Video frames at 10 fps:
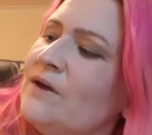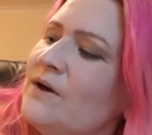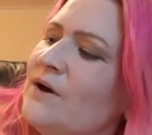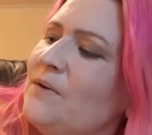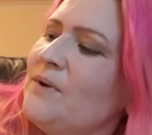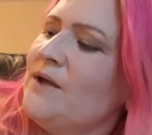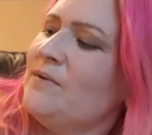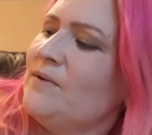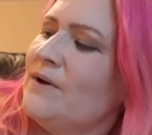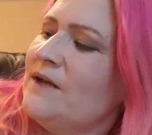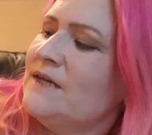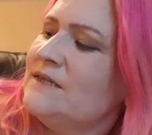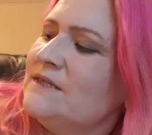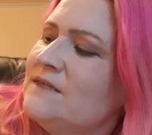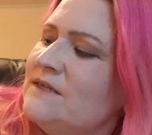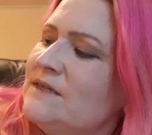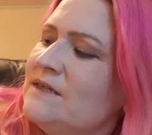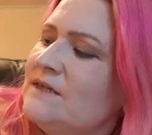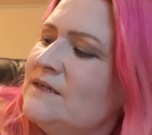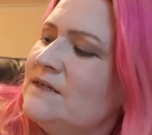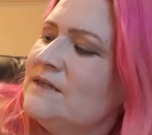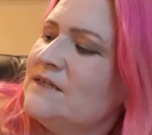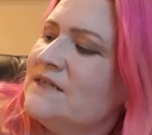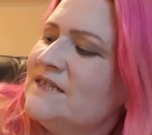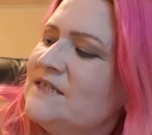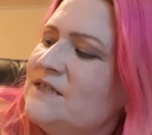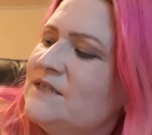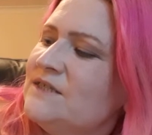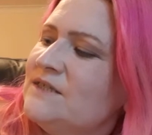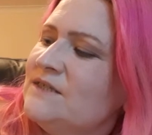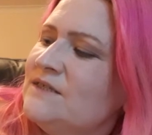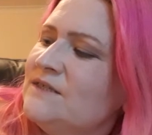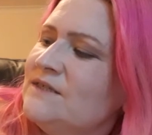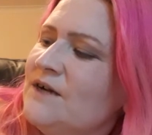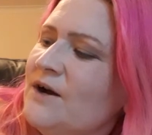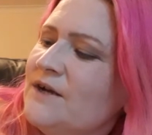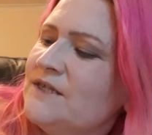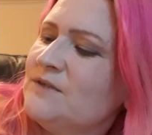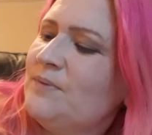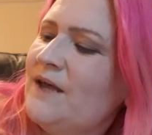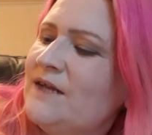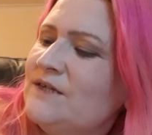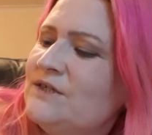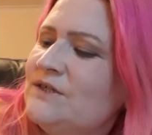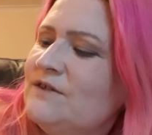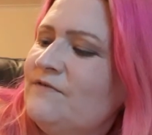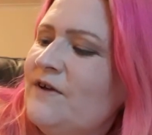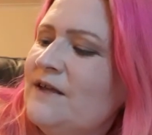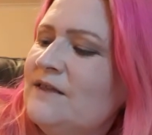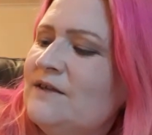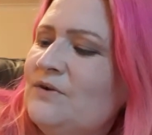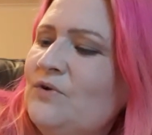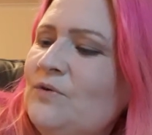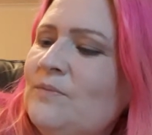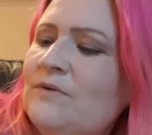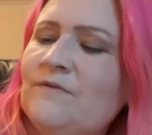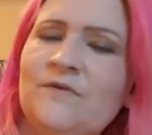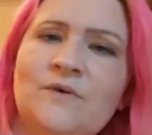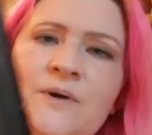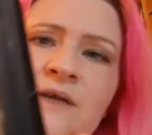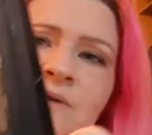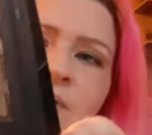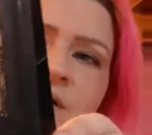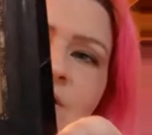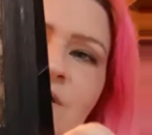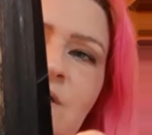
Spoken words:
away we ride till it's dark as pitch to find the home of the Wicked Witch.